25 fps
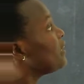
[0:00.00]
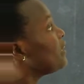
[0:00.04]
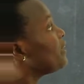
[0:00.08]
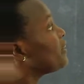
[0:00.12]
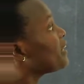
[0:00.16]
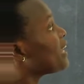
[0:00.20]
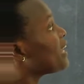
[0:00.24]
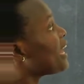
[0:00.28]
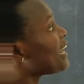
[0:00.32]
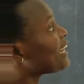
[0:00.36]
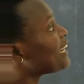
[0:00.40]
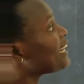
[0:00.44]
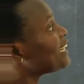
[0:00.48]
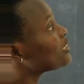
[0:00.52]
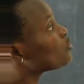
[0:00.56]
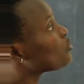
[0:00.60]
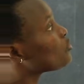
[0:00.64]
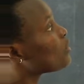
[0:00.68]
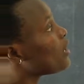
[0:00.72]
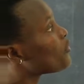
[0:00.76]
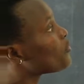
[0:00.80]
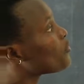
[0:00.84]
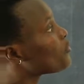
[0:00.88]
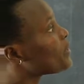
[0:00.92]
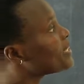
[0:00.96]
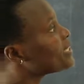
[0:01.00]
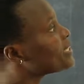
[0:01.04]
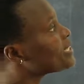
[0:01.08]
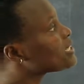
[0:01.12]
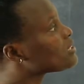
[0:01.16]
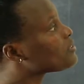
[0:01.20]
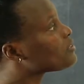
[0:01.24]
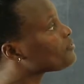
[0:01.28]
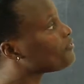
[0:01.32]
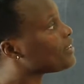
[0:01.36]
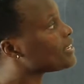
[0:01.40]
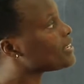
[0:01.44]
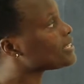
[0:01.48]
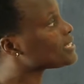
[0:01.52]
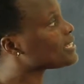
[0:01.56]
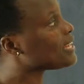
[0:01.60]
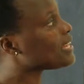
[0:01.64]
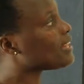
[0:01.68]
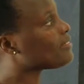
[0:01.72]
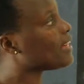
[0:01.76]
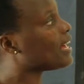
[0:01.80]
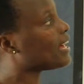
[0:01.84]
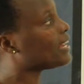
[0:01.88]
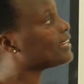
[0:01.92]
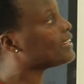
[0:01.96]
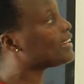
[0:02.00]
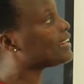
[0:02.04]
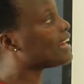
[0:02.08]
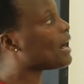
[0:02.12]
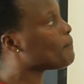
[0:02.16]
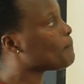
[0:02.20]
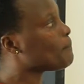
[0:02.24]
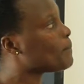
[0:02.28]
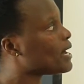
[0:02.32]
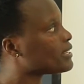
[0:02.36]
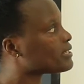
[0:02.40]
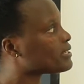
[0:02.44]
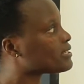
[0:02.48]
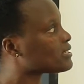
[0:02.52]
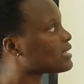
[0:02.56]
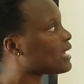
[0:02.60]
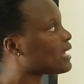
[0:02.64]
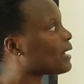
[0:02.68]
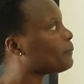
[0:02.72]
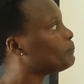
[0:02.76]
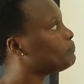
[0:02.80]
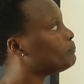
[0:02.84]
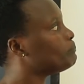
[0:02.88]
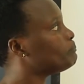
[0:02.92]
Nakacha reads faster than Nambasa.